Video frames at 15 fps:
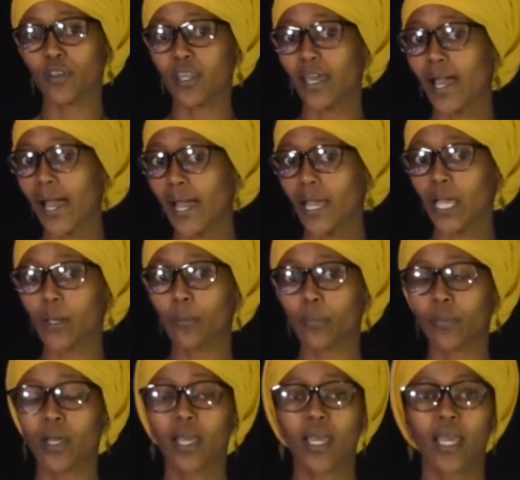the hype
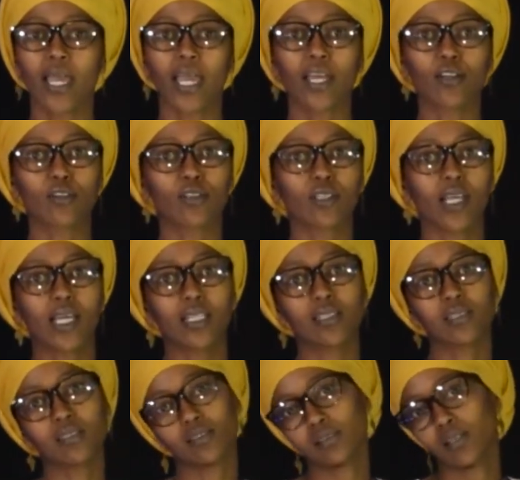and
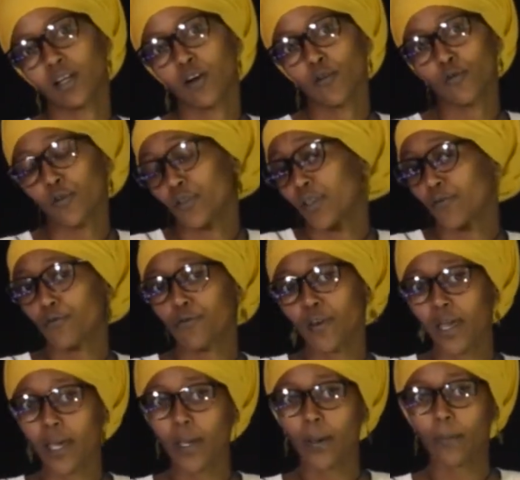for the
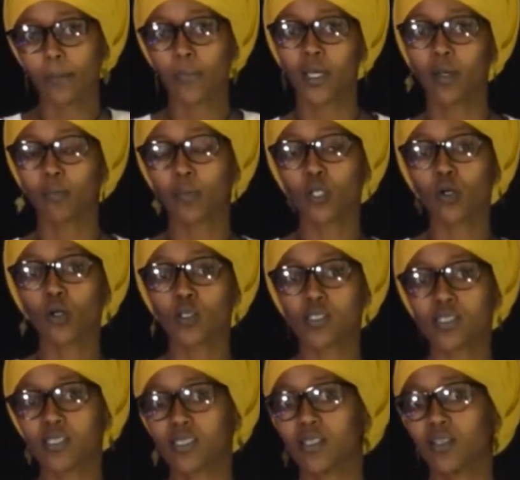fame,
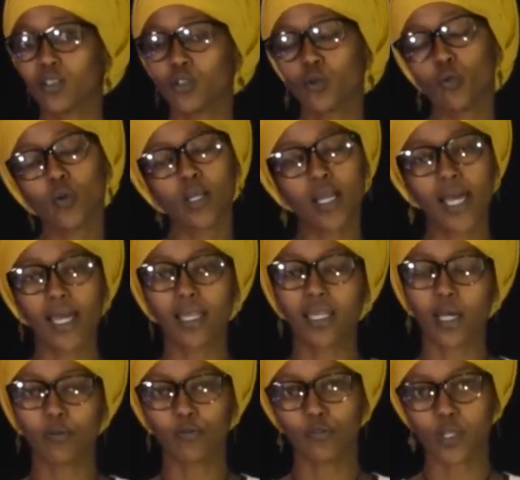because you will end
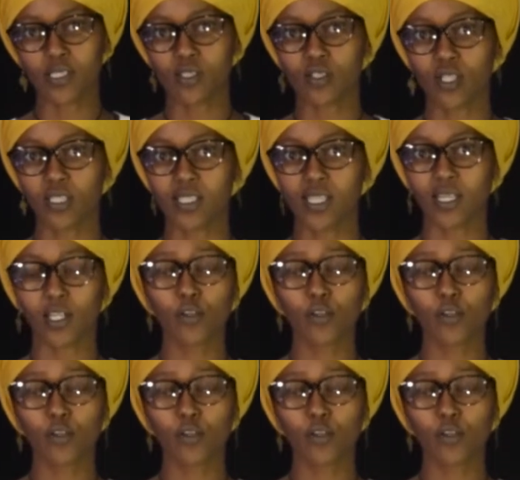up frustrated.